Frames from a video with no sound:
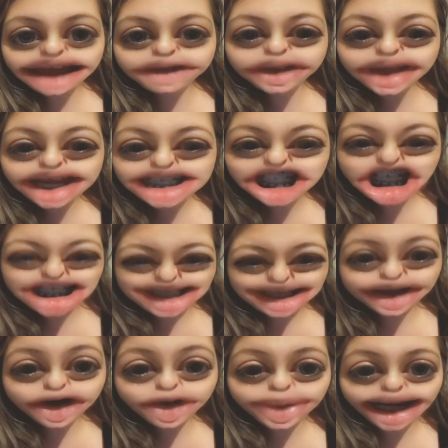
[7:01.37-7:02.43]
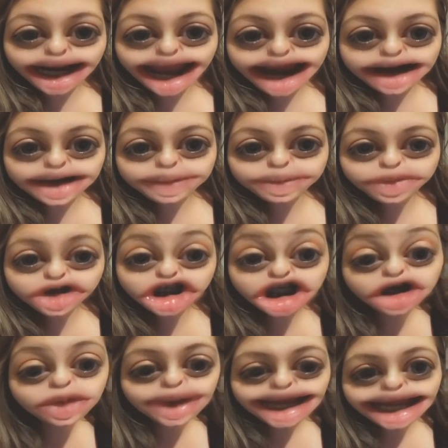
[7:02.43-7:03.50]
everything's just a little bit kind of
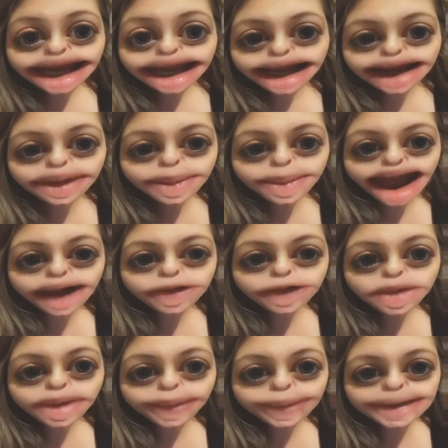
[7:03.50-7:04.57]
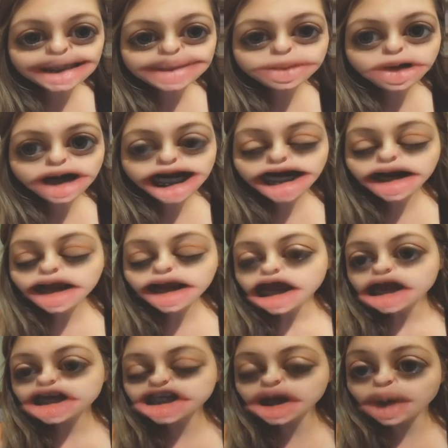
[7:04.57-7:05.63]
dewy in the bathroom at this point.
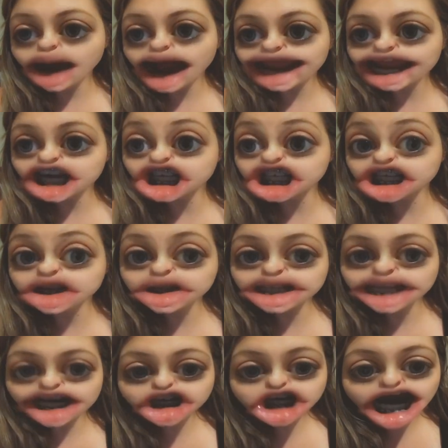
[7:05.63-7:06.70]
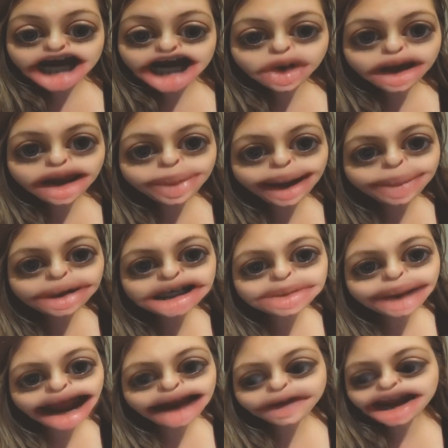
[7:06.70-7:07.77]
So I can just use that dry toilet paper to
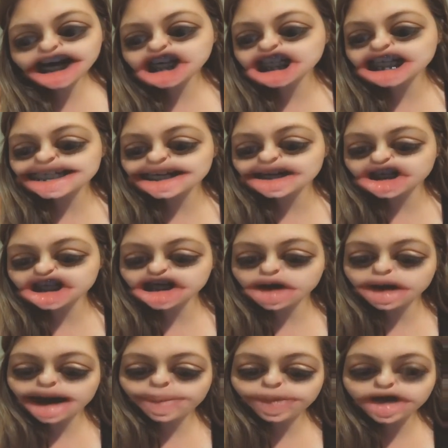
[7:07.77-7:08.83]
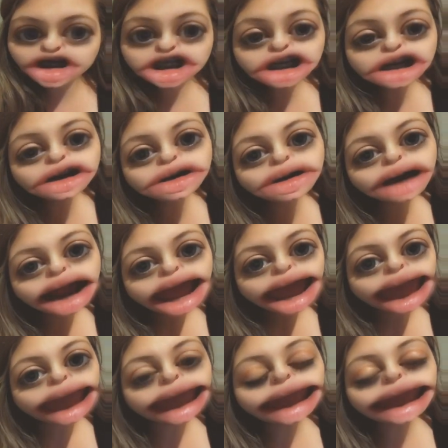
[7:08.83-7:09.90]
my advantage because it'll soak up the dew
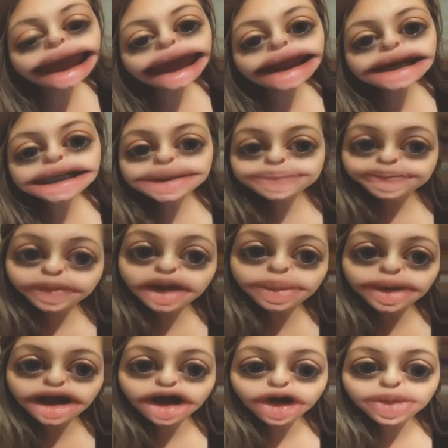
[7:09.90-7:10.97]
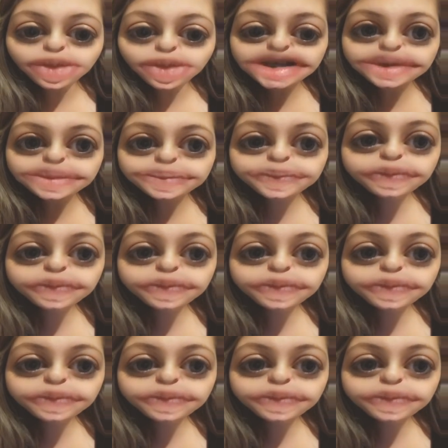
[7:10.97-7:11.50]
and the pubes.